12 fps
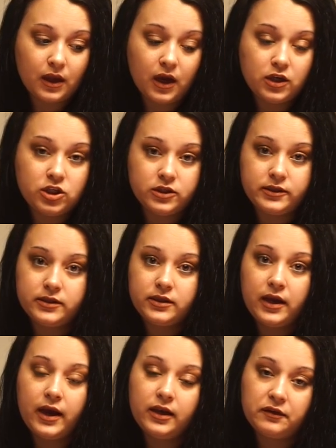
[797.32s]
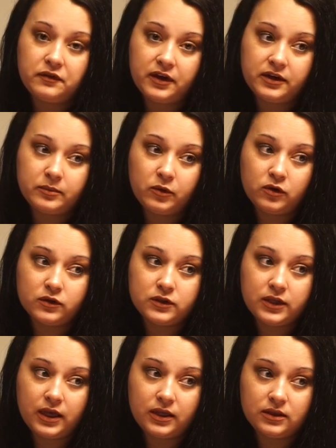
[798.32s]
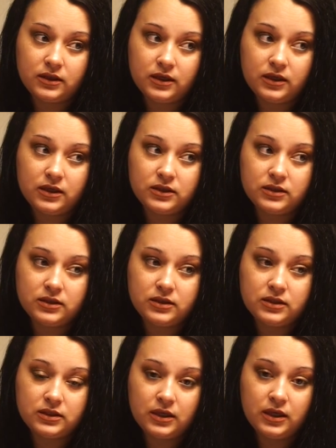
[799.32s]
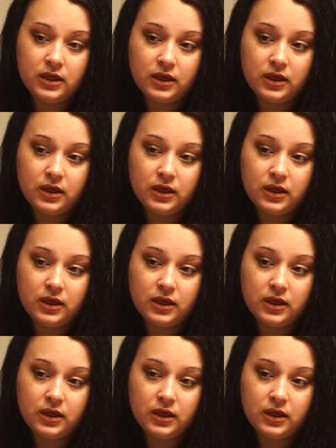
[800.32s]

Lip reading: I love animals, and it is,